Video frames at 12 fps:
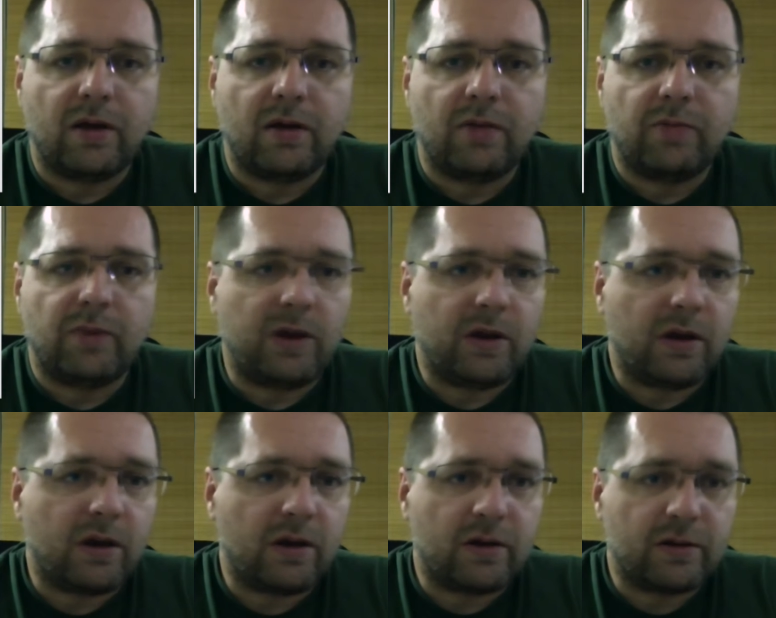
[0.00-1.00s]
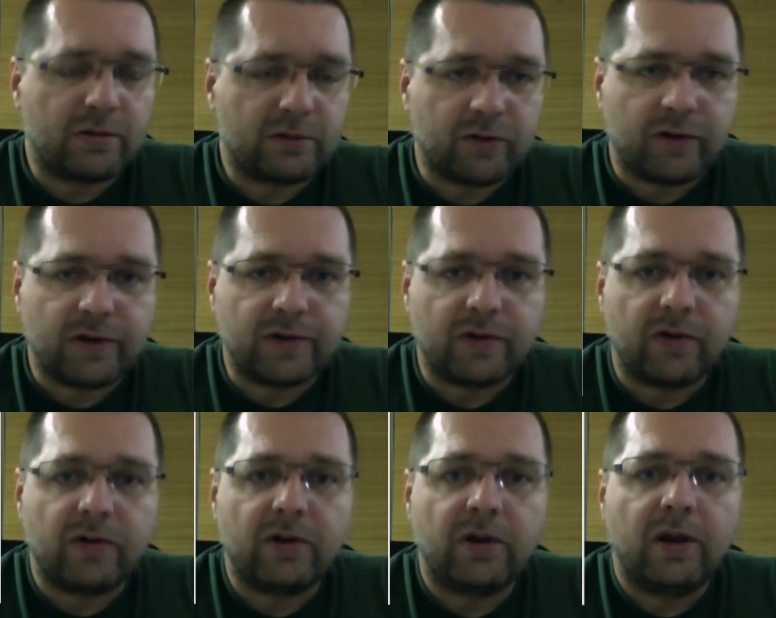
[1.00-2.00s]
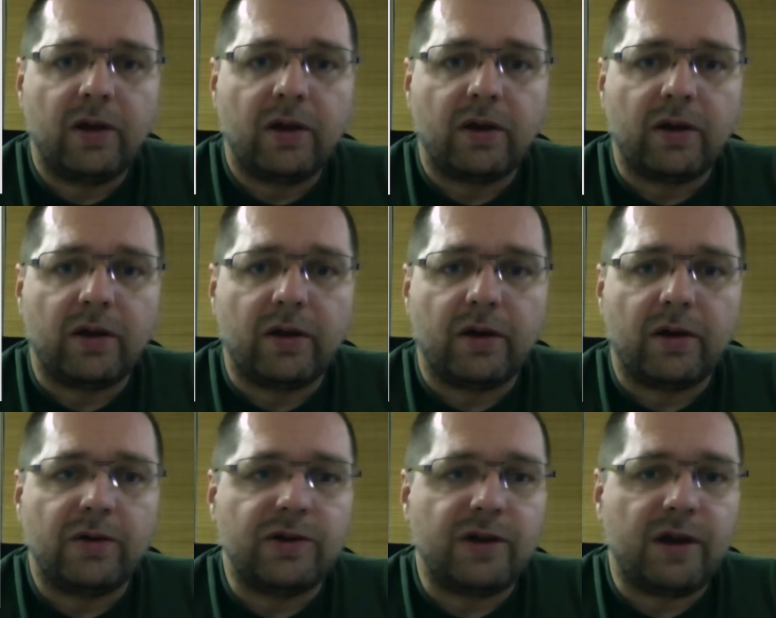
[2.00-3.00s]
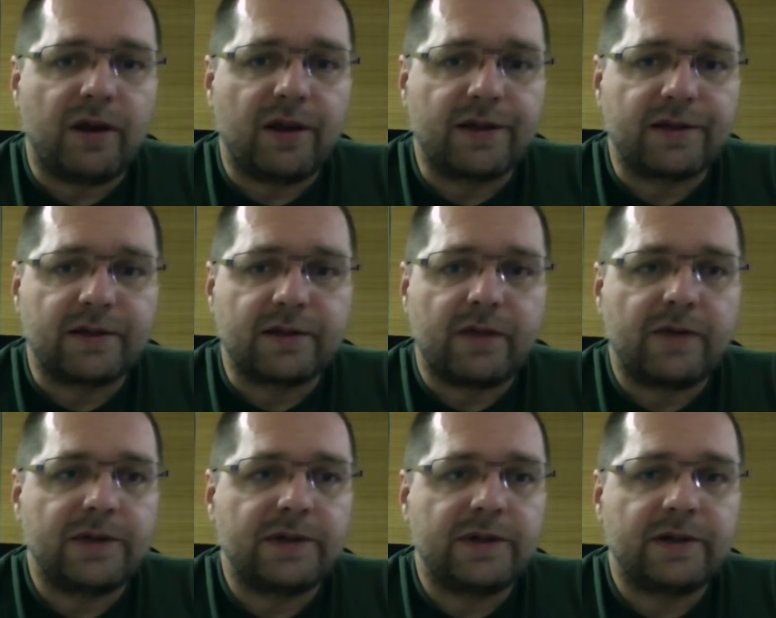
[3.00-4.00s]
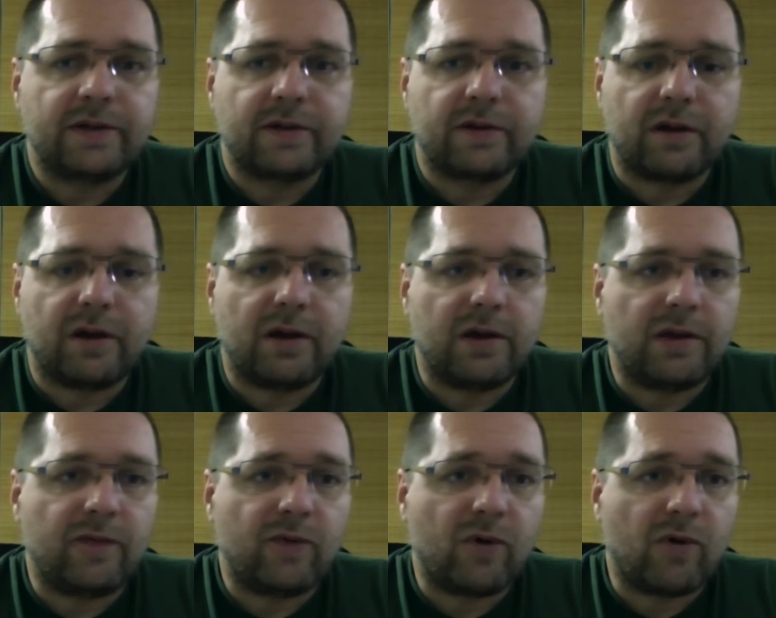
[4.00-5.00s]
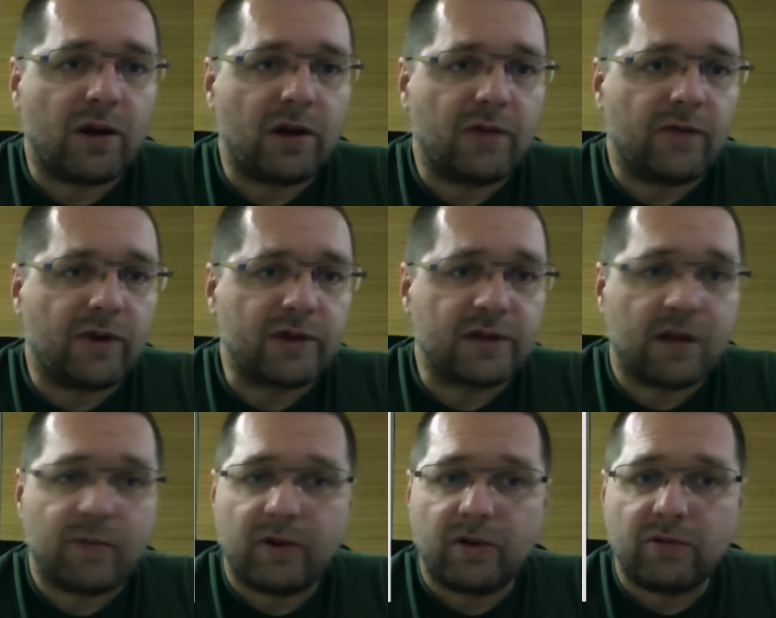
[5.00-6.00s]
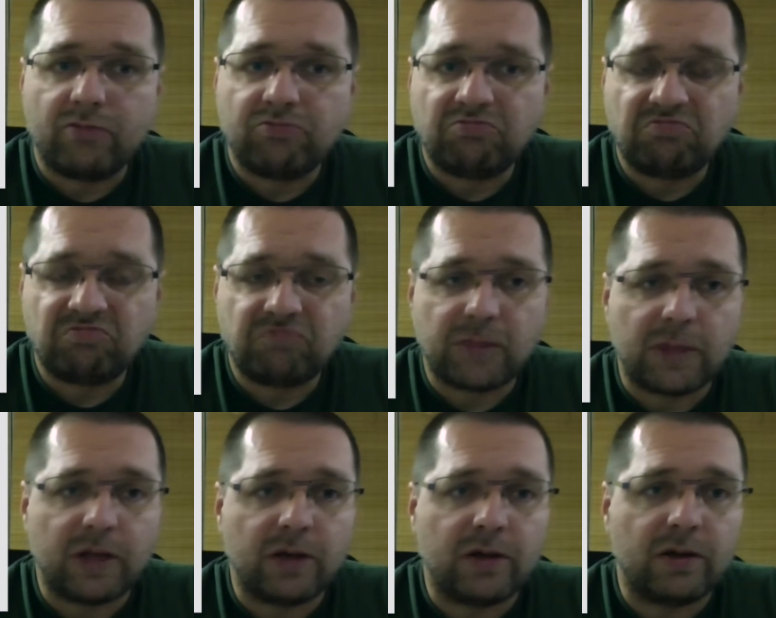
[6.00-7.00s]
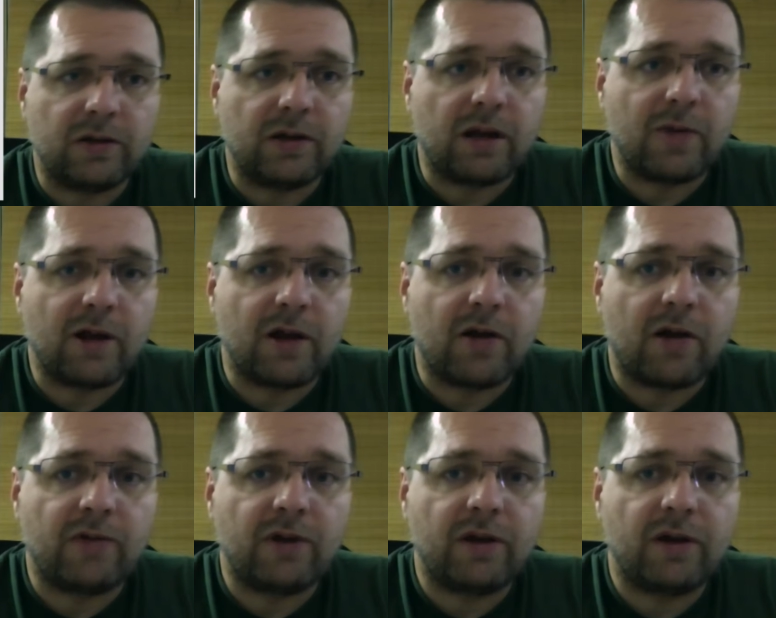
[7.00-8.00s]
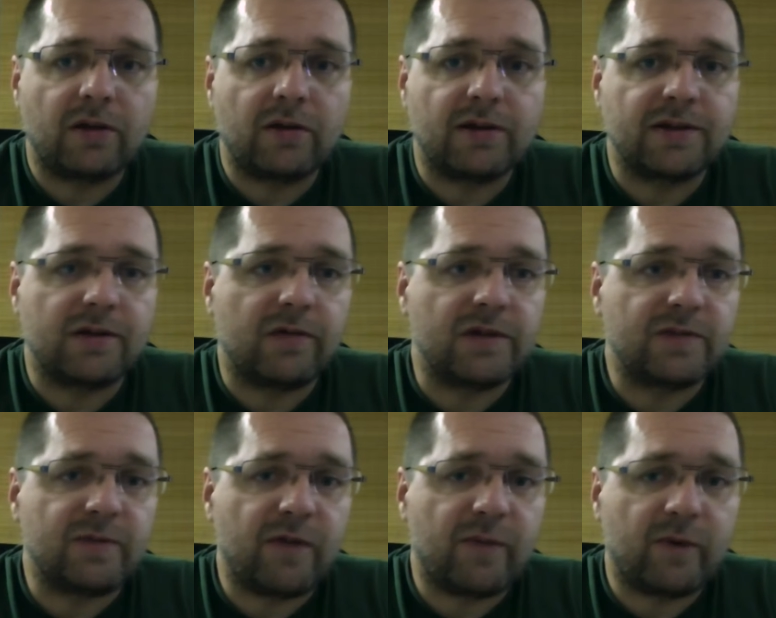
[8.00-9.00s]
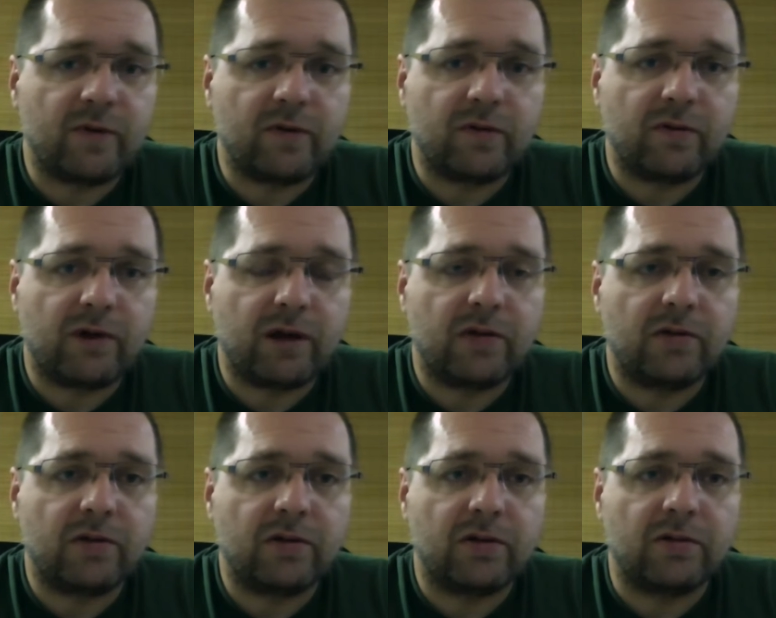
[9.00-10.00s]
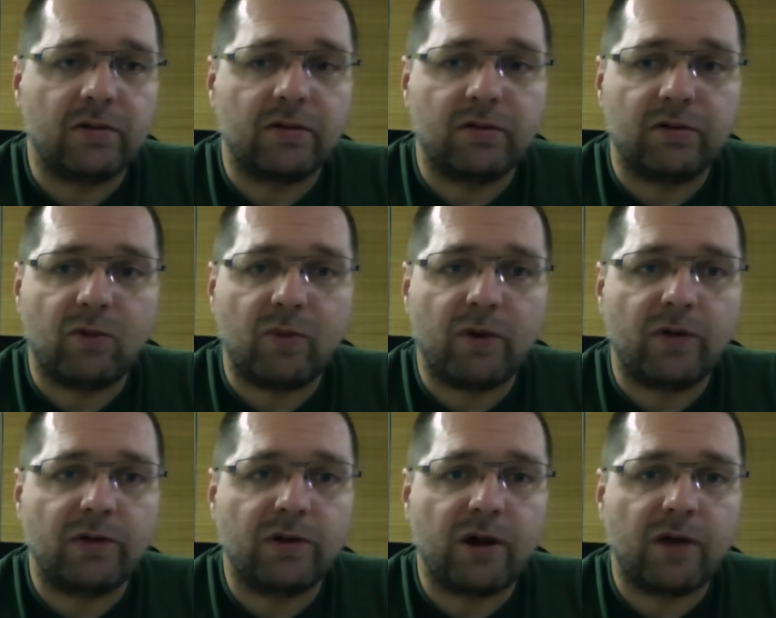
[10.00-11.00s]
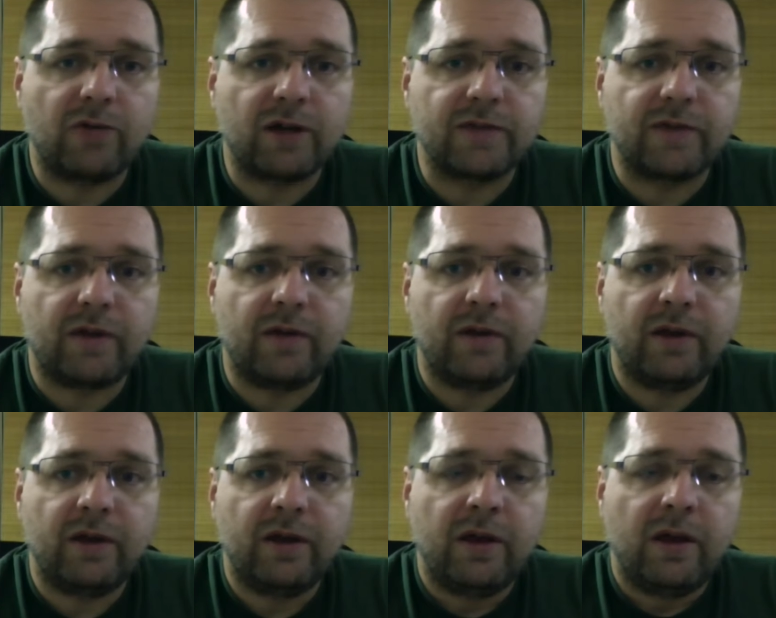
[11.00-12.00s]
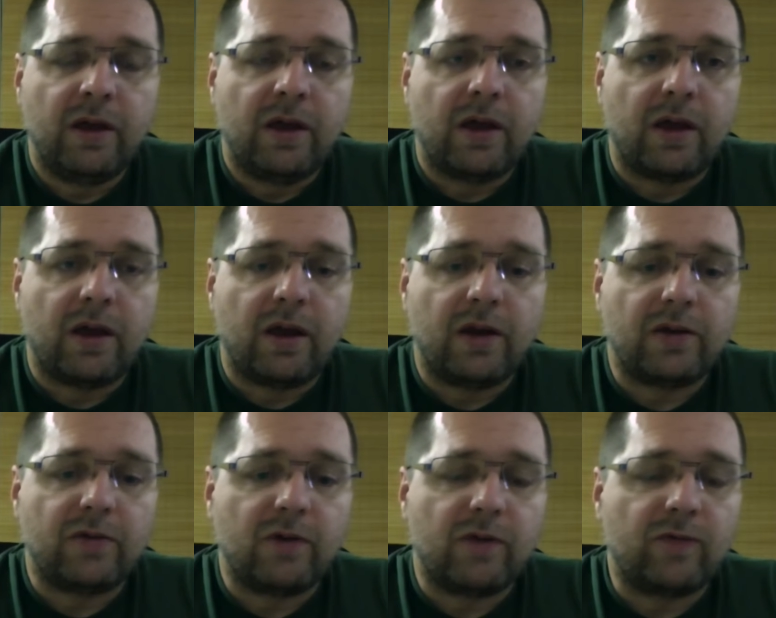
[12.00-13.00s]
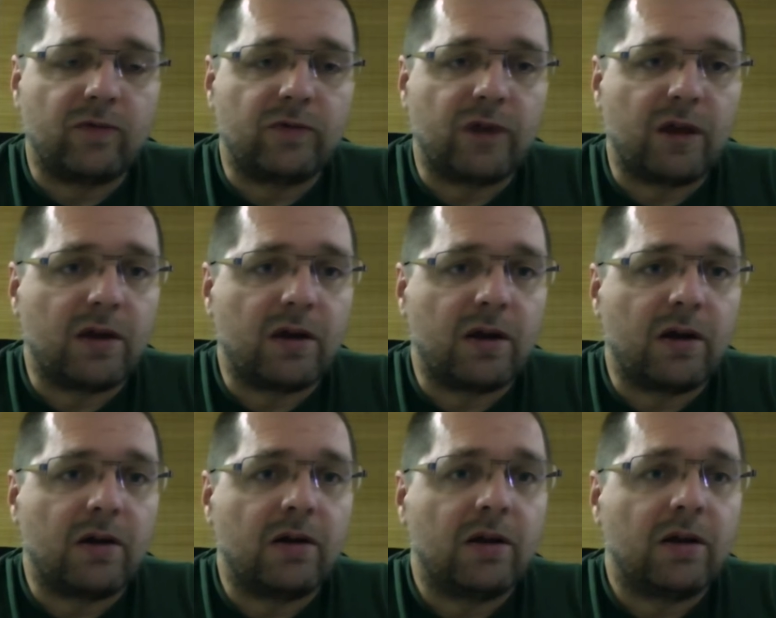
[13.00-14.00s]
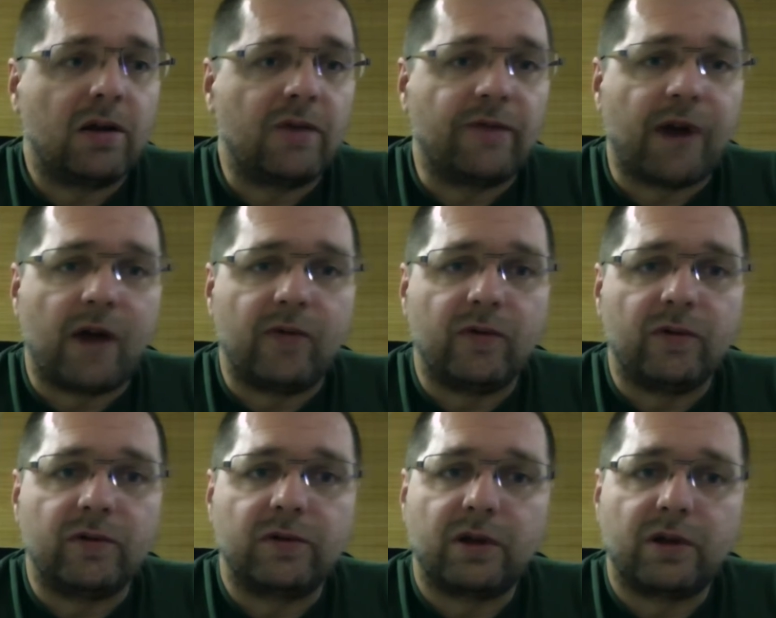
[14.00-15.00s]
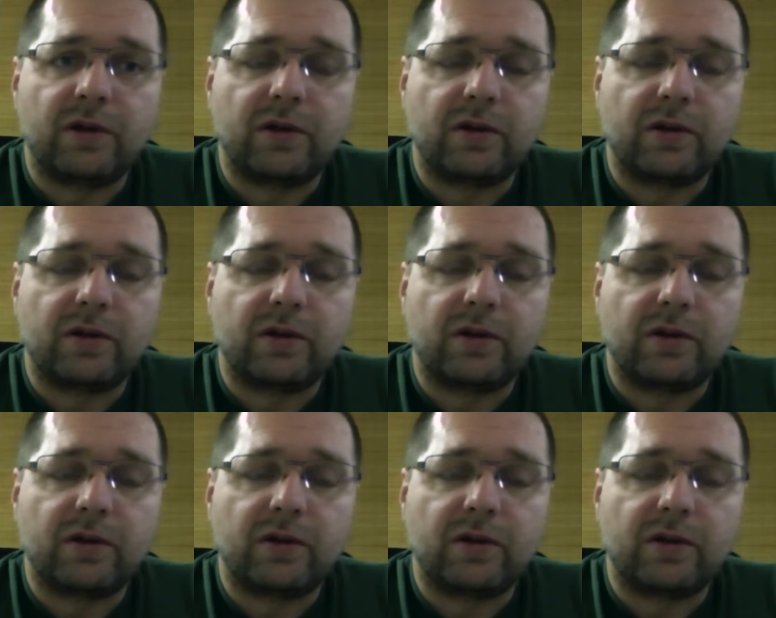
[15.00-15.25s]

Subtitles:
ping, and so on, DNS services, and if you're running, for example, dynamic routing, there is a OSPF protocol running open on the router as well, and you have to take care in firewall that